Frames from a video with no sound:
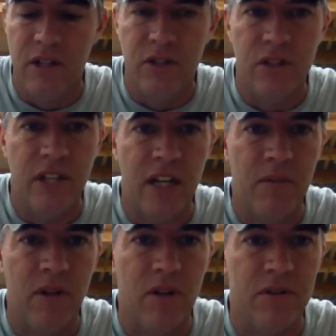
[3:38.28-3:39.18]
just get
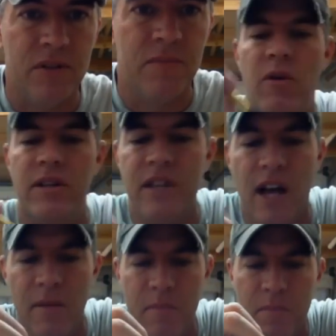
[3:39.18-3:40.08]
them close.
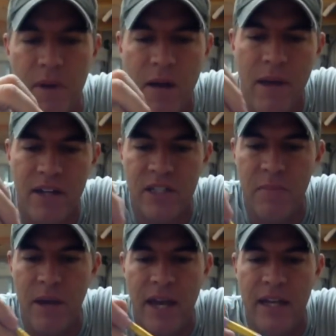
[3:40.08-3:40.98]
I'm
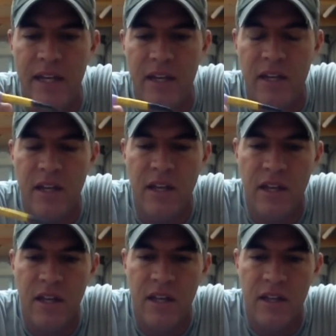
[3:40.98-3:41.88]
actually painting
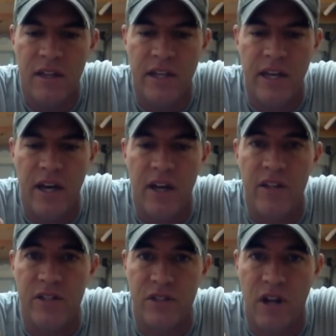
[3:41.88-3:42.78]

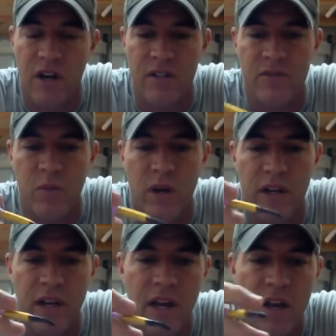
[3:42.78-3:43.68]
the stars.
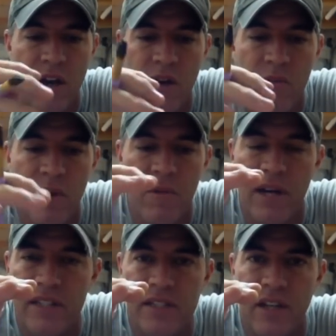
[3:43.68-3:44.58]
Remember,
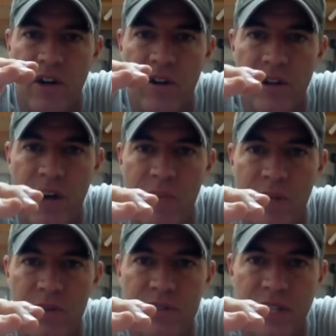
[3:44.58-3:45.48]
as I said earlier,
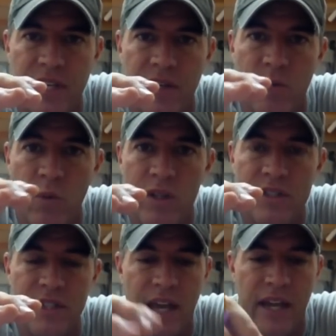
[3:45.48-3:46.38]
I'm using wood
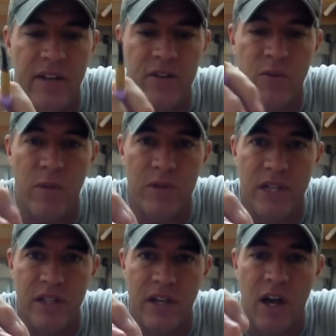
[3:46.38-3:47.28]
stain to
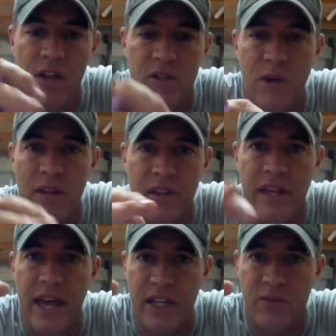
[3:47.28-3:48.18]
represent the colors rather than
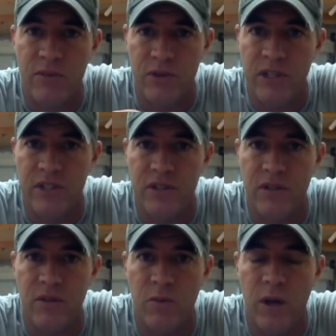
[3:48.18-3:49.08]
the actual
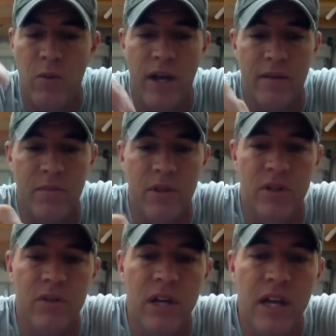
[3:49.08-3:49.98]
traditional red, white, and
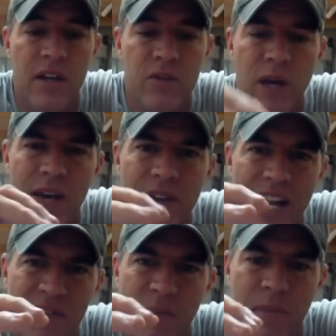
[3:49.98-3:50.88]
blue. So I have
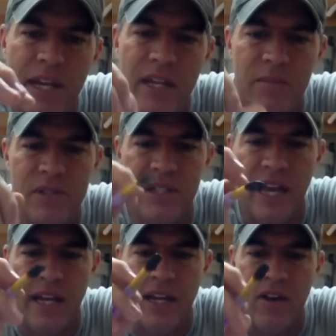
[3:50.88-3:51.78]
kind of a medium
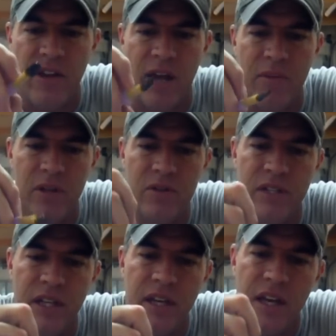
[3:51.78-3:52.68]
stain here that I'm
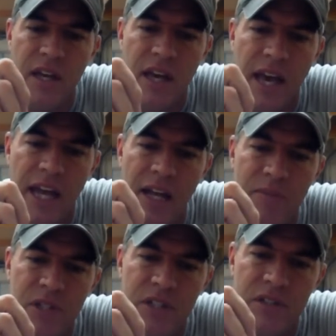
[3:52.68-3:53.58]
using, and
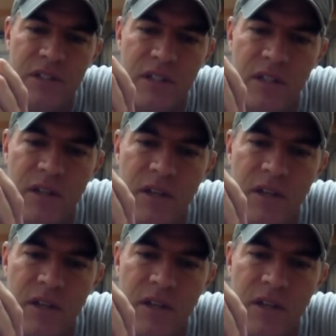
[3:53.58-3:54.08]
I'm just,